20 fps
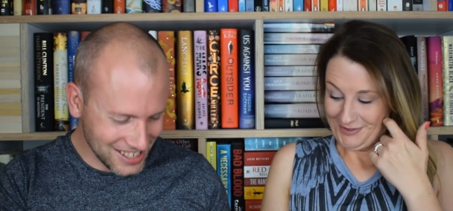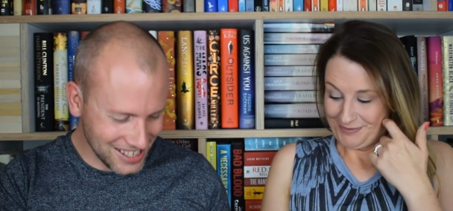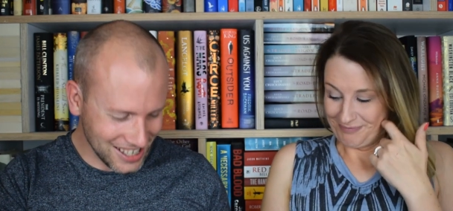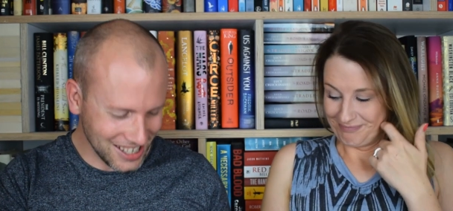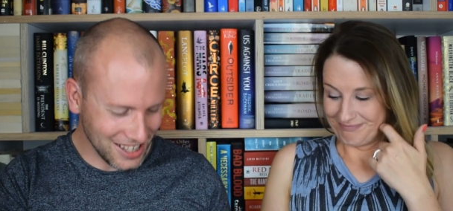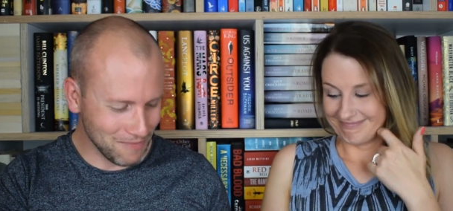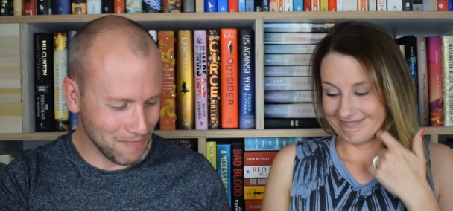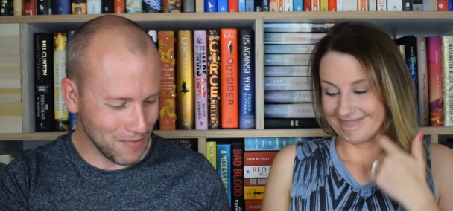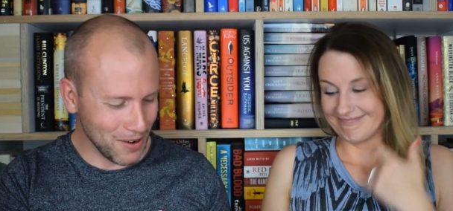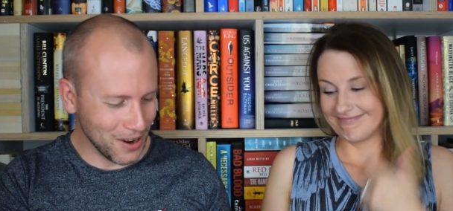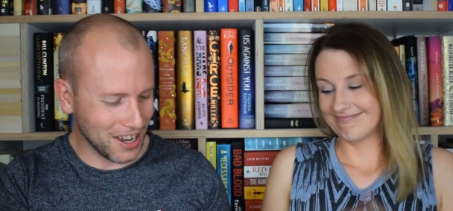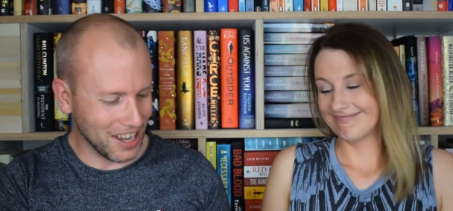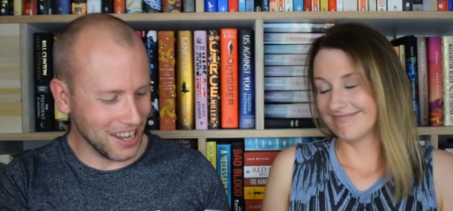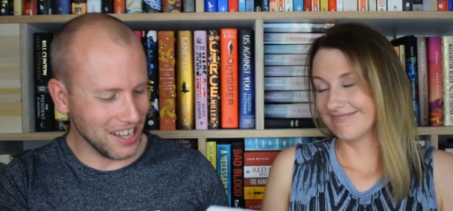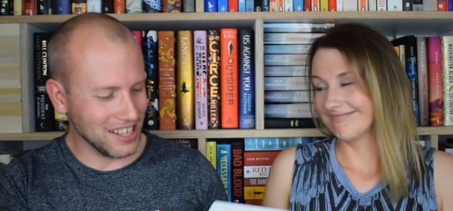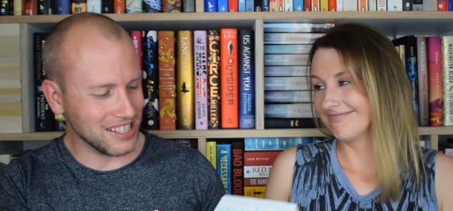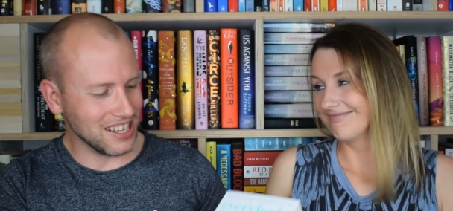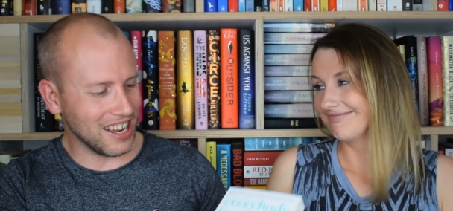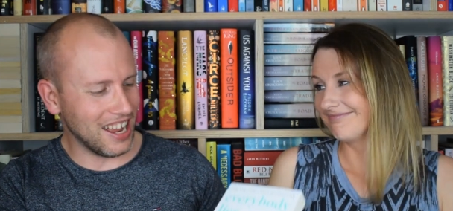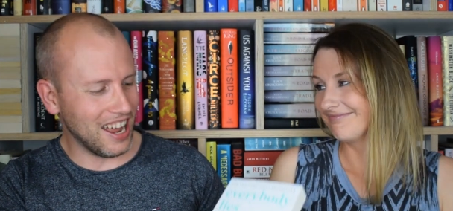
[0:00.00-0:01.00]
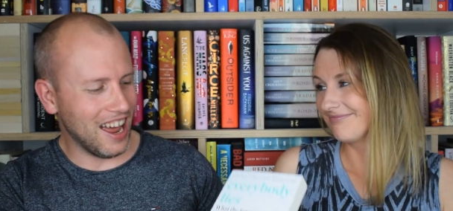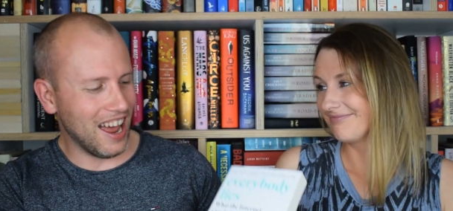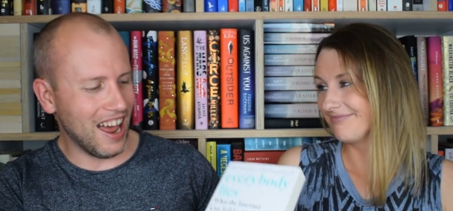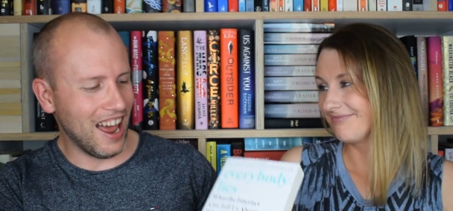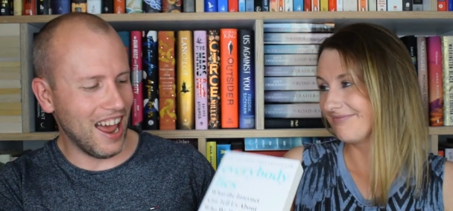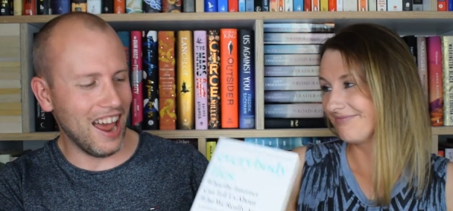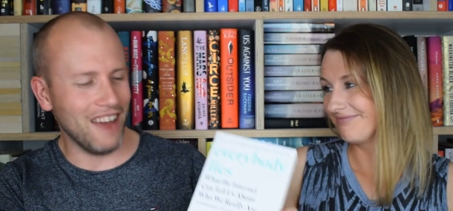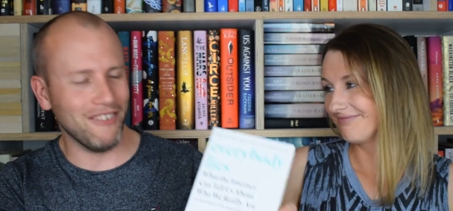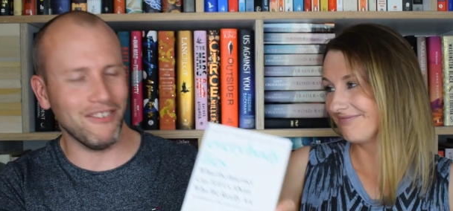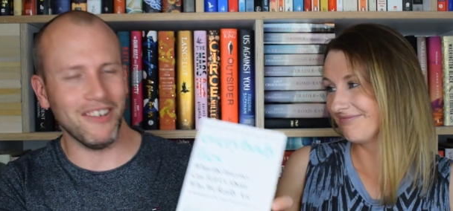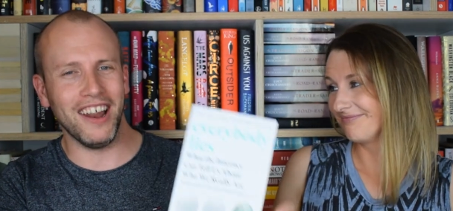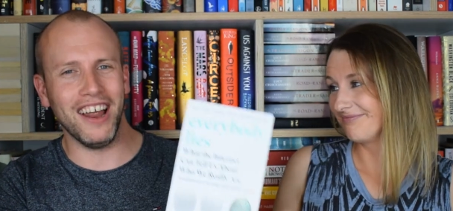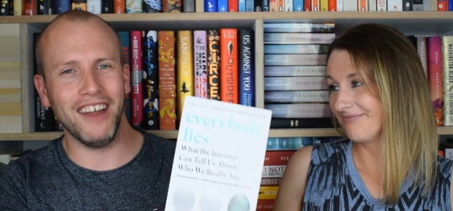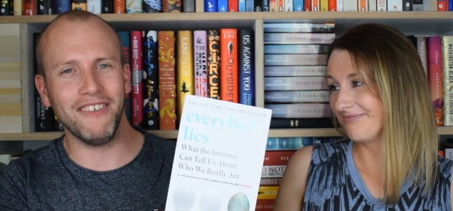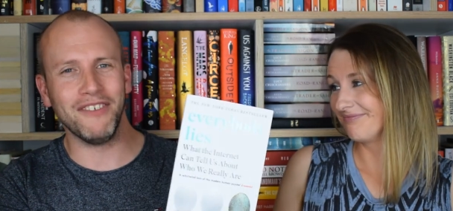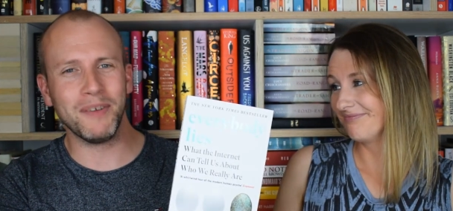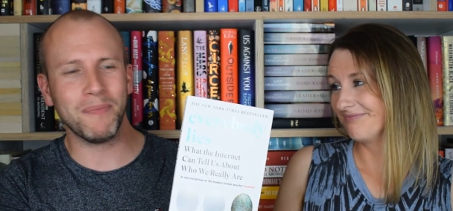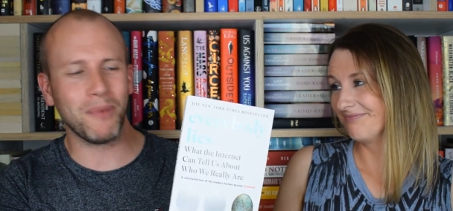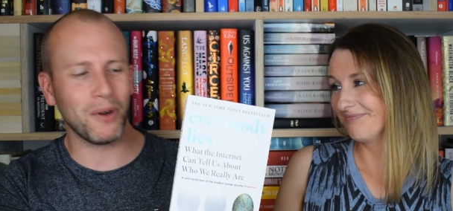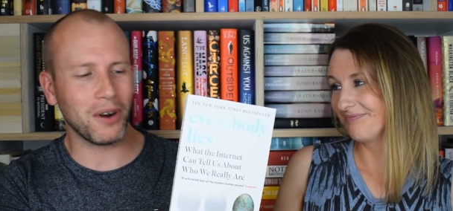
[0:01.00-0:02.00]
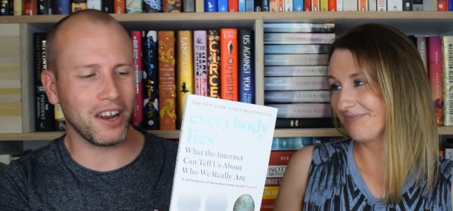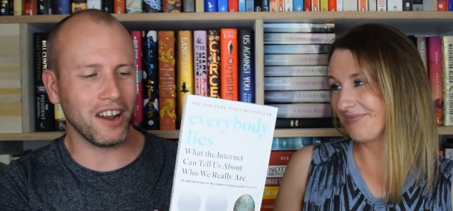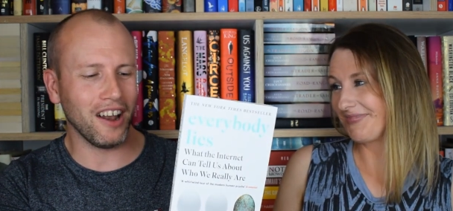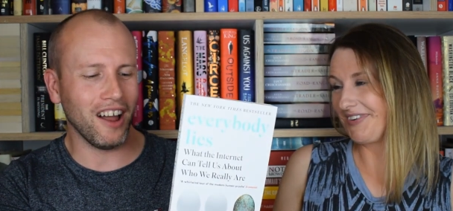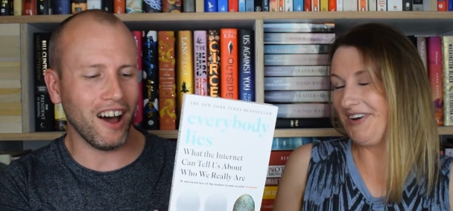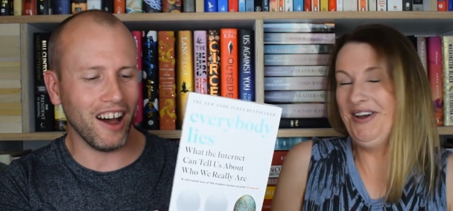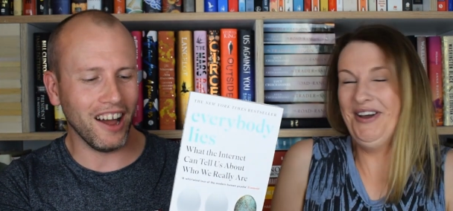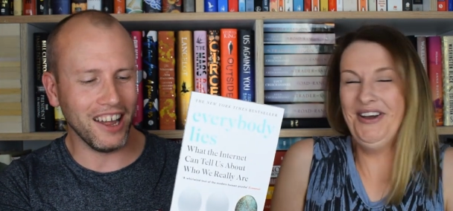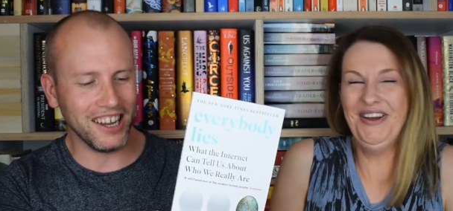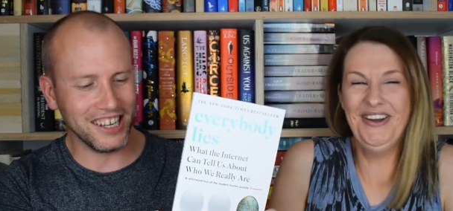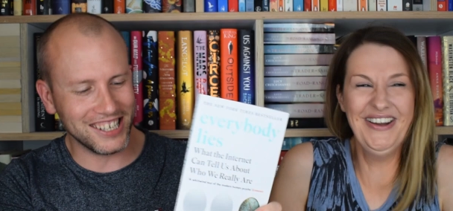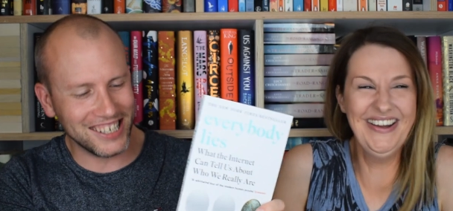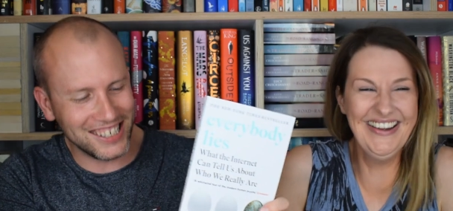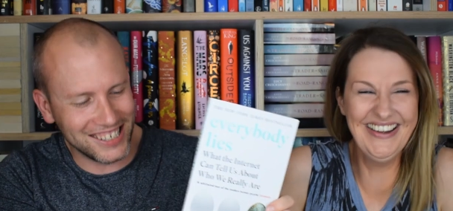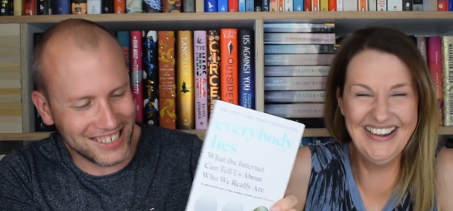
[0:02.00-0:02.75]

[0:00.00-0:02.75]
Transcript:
Speaker 1: so the book is Every, Everybody Lies